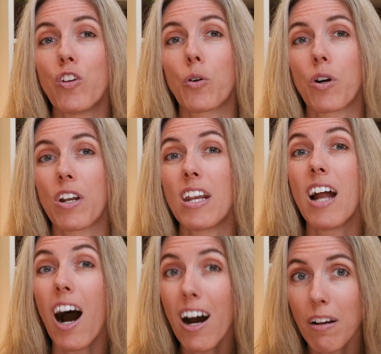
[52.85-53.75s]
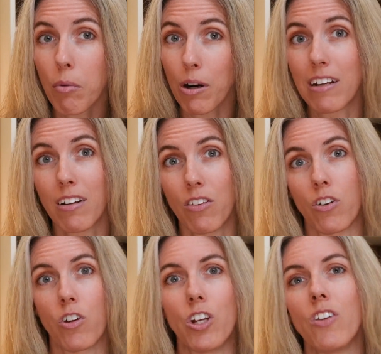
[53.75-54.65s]
your non-branded
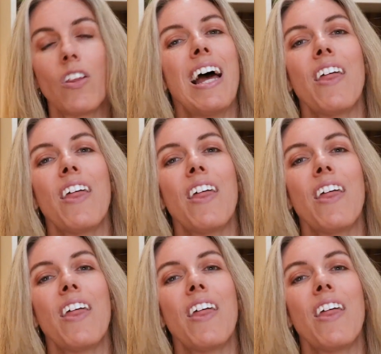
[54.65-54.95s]
searches